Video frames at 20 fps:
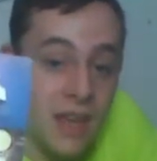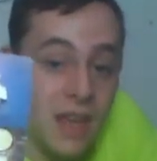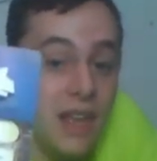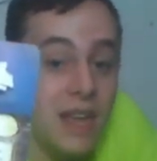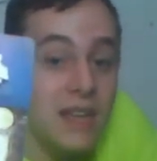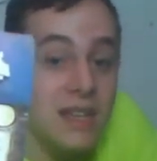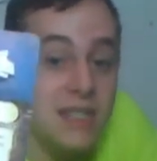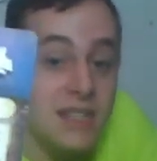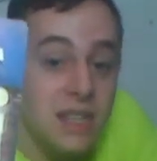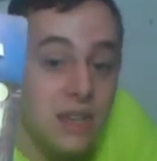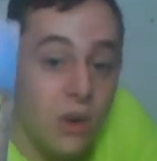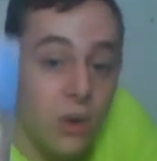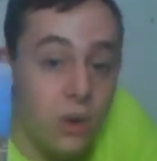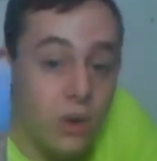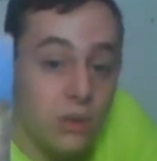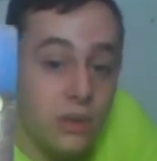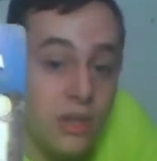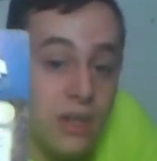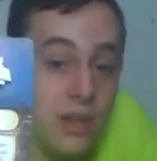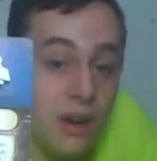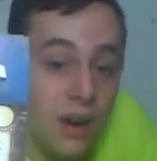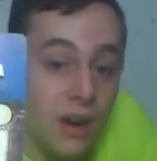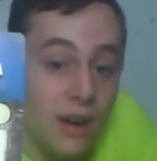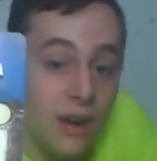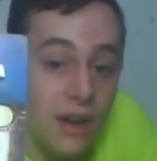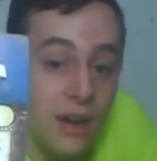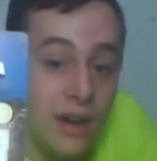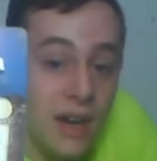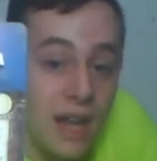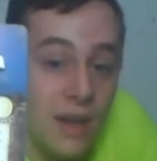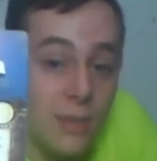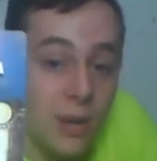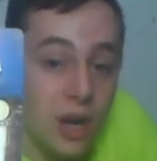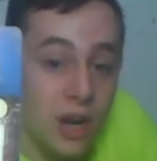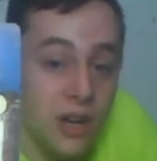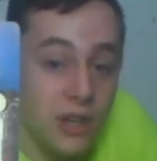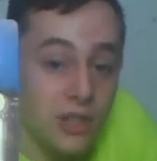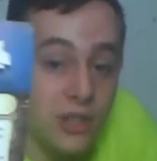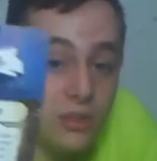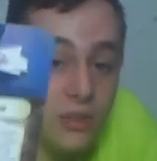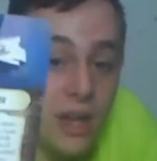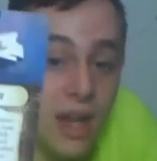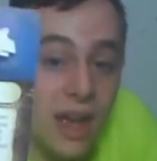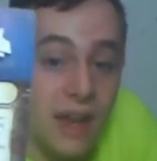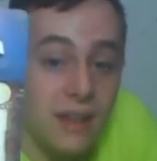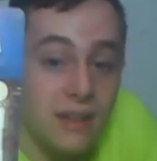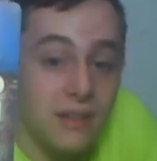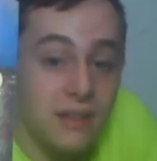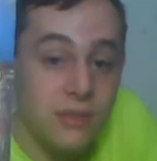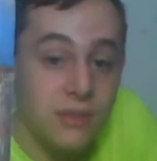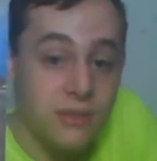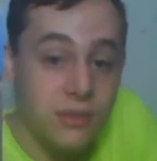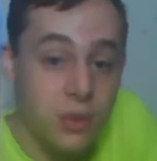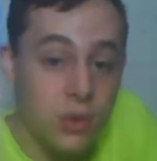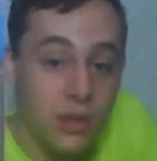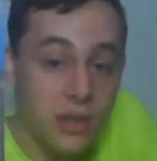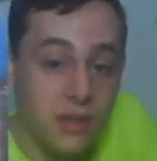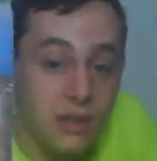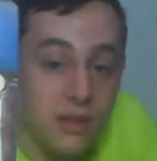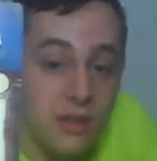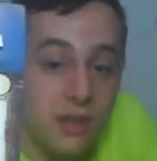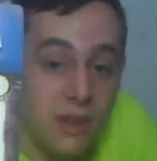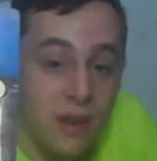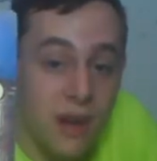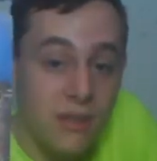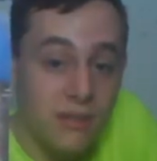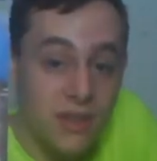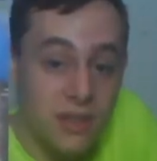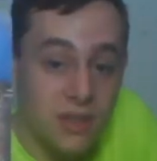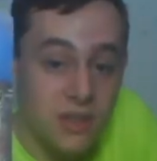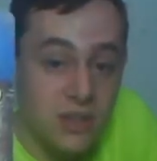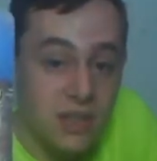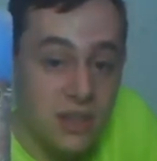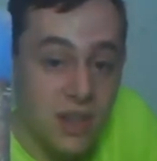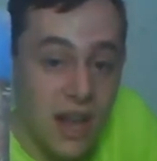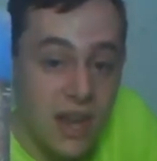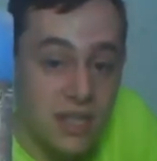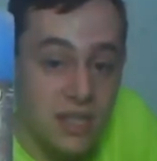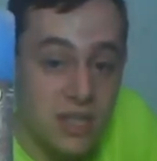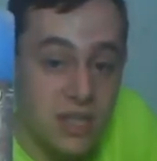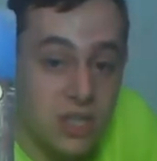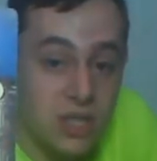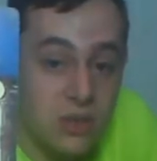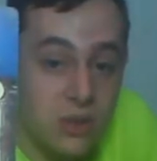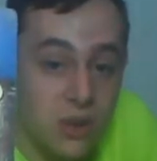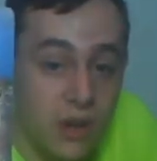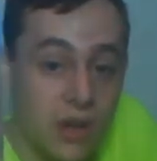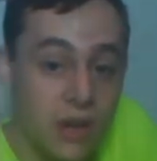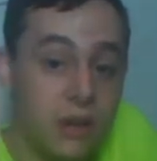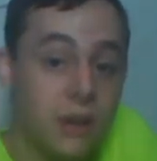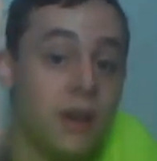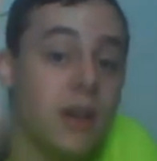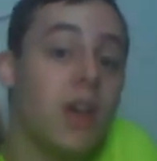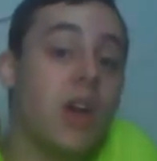Is the only name card you get for a Victory class destroyer.